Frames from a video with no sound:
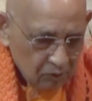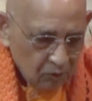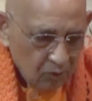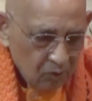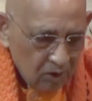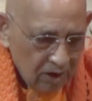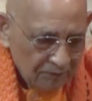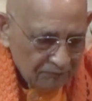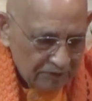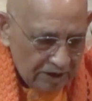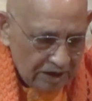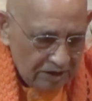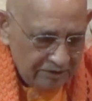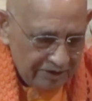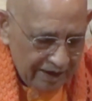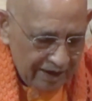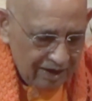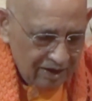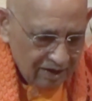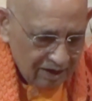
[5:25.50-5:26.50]
role of
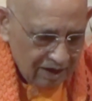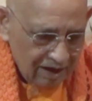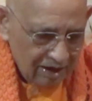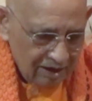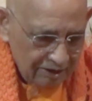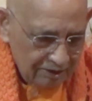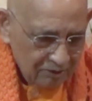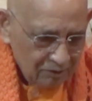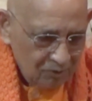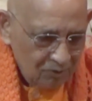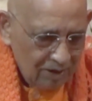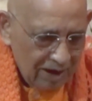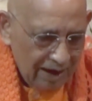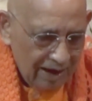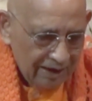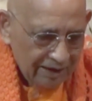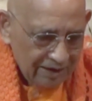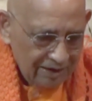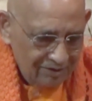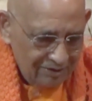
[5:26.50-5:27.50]
integral
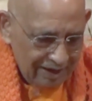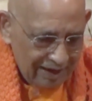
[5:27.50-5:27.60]
yoga in